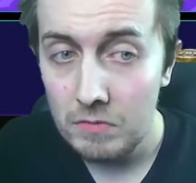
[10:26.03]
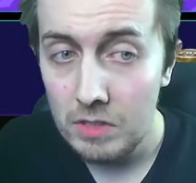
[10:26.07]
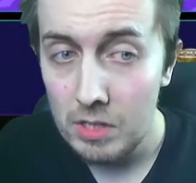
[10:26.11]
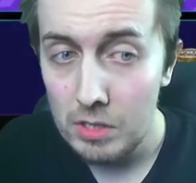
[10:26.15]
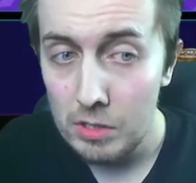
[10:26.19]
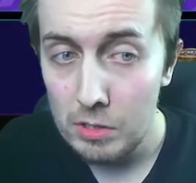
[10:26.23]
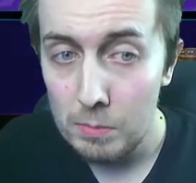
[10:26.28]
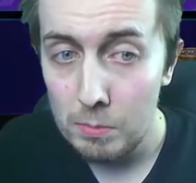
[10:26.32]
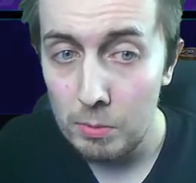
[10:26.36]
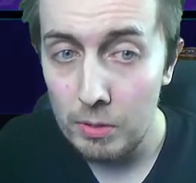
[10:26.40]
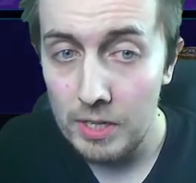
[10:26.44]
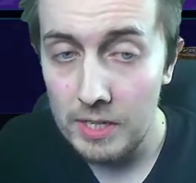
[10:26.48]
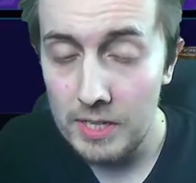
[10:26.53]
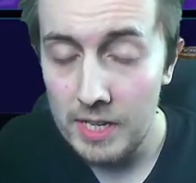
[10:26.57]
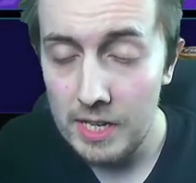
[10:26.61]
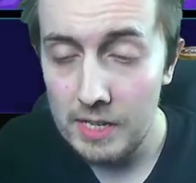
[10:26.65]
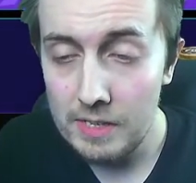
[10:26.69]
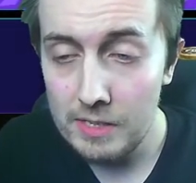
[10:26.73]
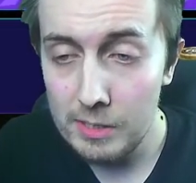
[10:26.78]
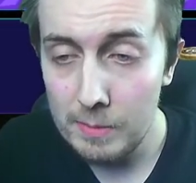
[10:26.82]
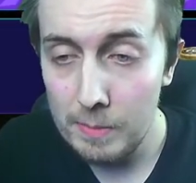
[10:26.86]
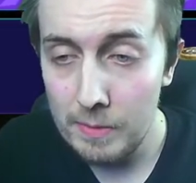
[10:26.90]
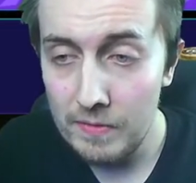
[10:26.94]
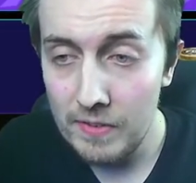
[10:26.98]
it's pretty
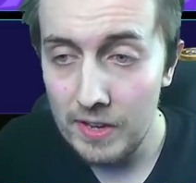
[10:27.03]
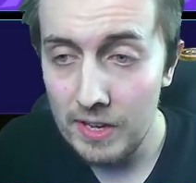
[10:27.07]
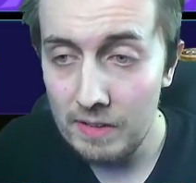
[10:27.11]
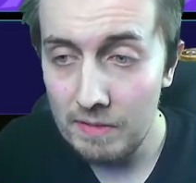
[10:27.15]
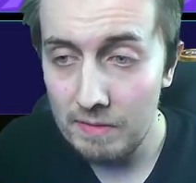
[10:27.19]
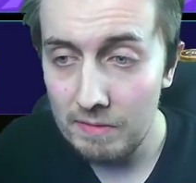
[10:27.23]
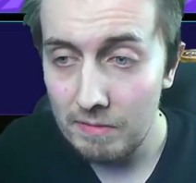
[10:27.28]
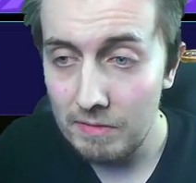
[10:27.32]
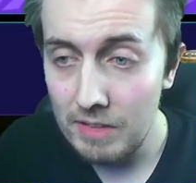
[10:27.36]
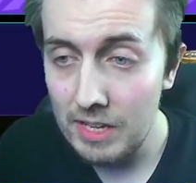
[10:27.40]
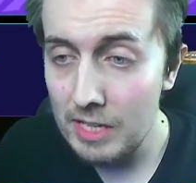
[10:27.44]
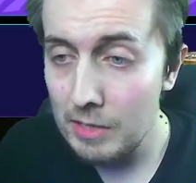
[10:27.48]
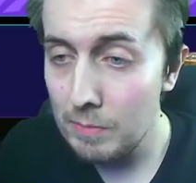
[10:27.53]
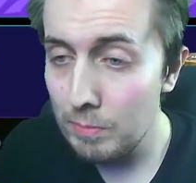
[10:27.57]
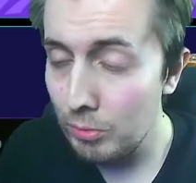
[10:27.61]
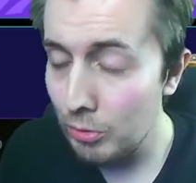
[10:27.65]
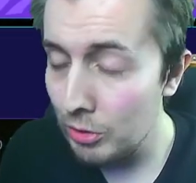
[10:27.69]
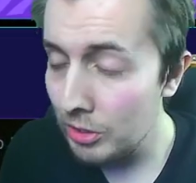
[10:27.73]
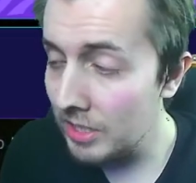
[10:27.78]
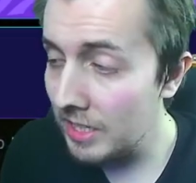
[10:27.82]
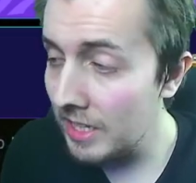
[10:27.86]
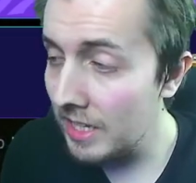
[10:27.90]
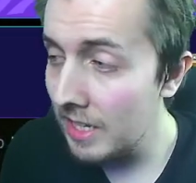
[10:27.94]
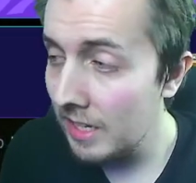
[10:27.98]
decent, to be fair. That is
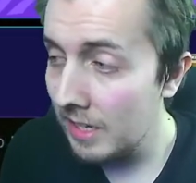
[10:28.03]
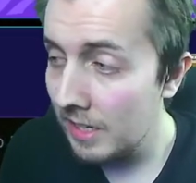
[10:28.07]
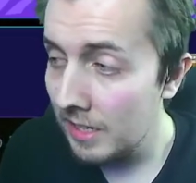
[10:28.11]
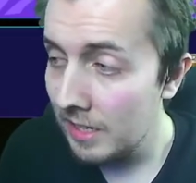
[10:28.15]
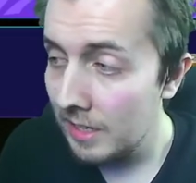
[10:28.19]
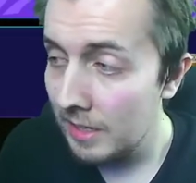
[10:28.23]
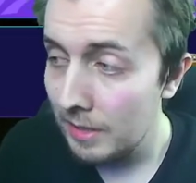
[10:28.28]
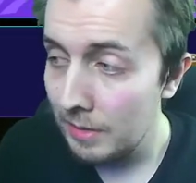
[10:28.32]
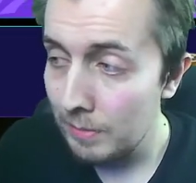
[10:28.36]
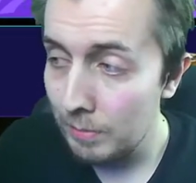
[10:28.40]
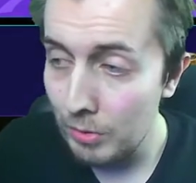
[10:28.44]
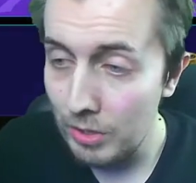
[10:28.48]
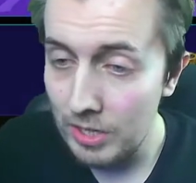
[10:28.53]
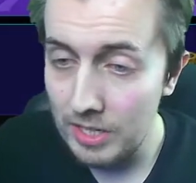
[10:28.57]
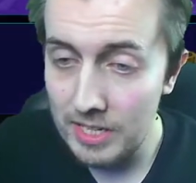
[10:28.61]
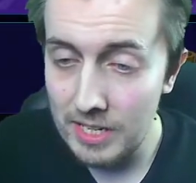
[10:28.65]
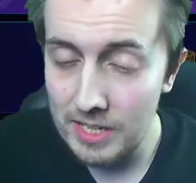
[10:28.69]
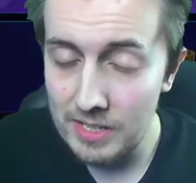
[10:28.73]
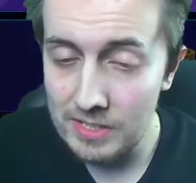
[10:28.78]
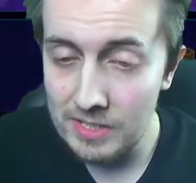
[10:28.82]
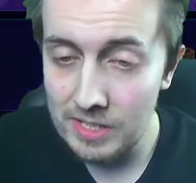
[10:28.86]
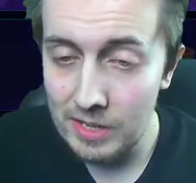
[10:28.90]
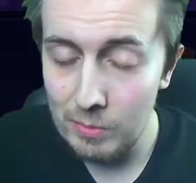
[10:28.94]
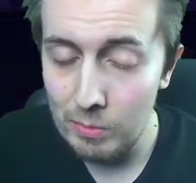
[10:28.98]
pretty, pretty
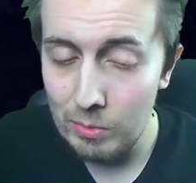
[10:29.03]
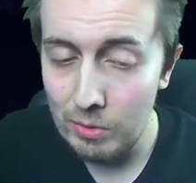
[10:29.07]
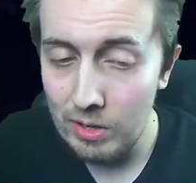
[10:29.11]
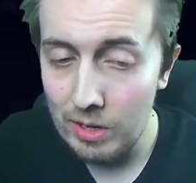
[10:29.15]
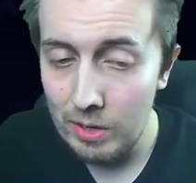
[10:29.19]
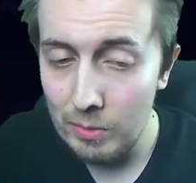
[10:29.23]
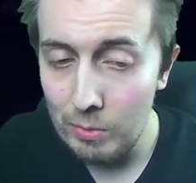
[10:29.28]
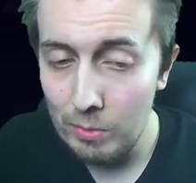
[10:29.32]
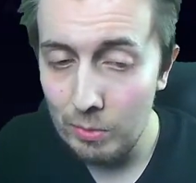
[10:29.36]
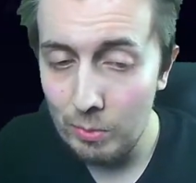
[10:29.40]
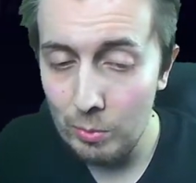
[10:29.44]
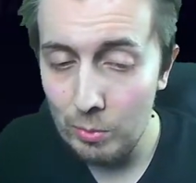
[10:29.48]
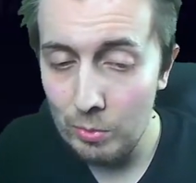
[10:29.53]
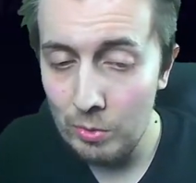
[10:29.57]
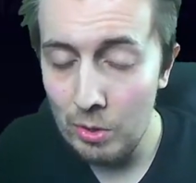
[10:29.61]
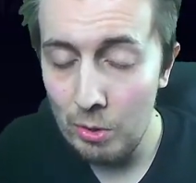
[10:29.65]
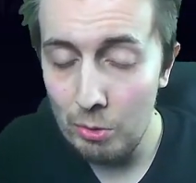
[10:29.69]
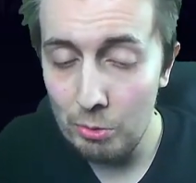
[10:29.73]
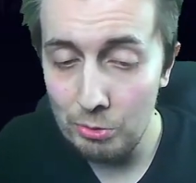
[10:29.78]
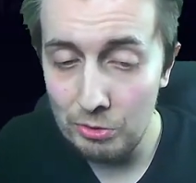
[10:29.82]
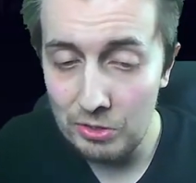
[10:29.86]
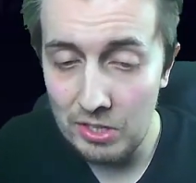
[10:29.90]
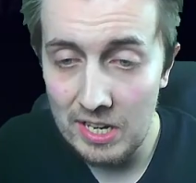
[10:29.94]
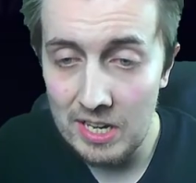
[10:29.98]
decent. I, will
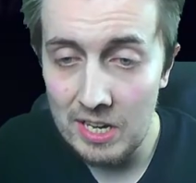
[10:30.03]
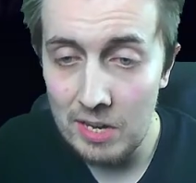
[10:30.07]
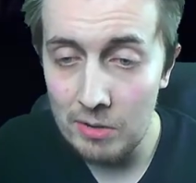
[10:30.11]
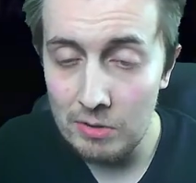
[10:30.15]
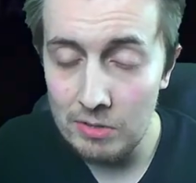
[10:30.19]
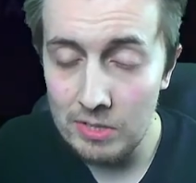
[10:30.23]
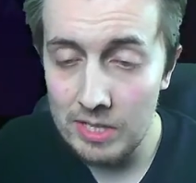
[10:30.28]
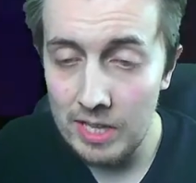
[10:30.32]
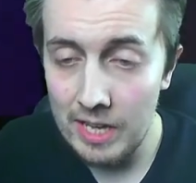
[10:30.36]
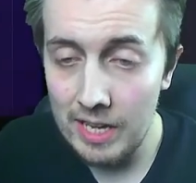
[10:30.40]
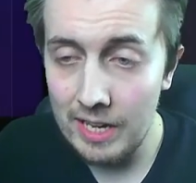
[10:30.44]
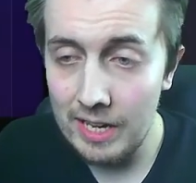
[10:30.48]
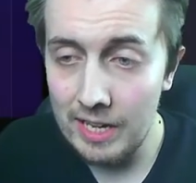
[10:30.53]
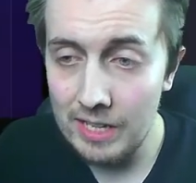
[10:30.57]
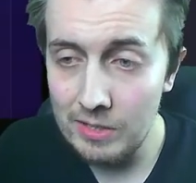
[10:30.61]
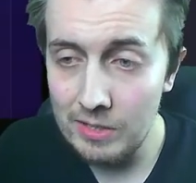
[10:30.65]
not say no to that at